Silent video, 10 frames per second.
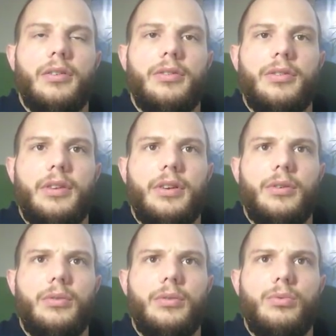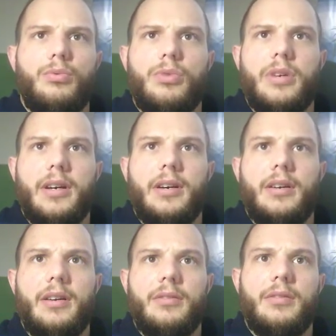So
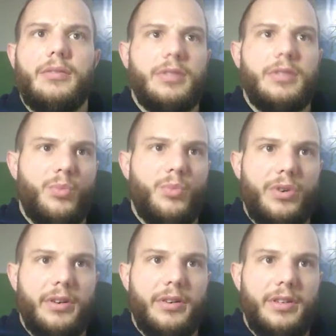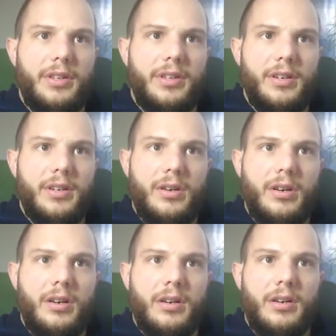then somewhere here,
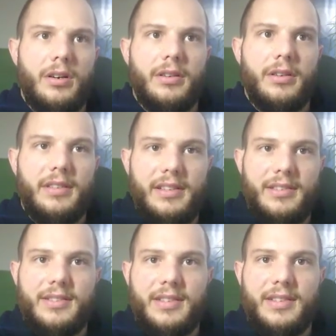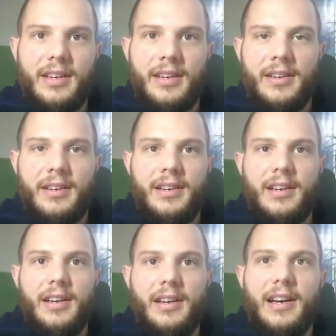this
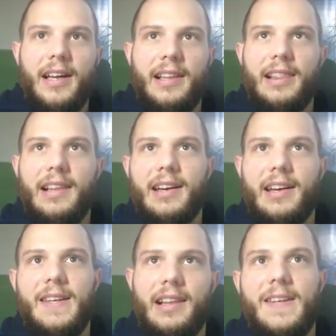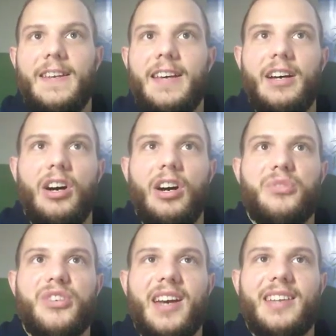unlucky
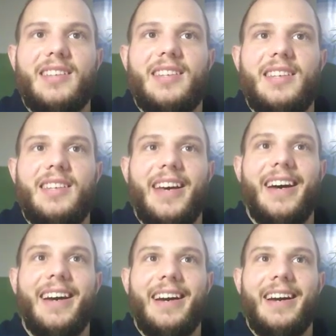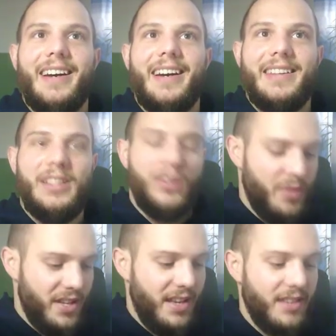object here need to
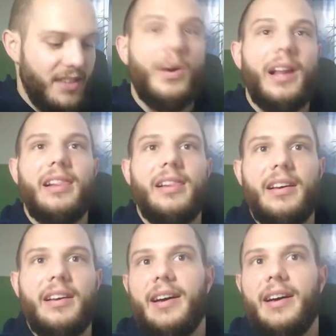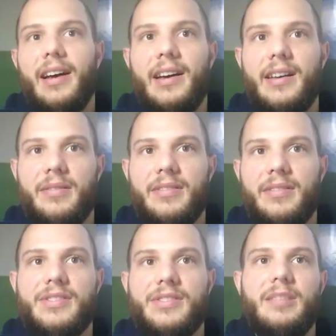be as well, and
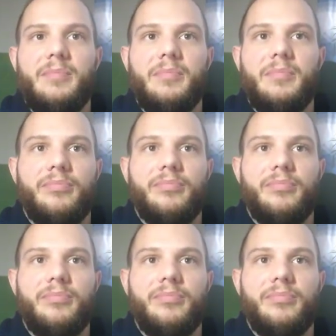seam.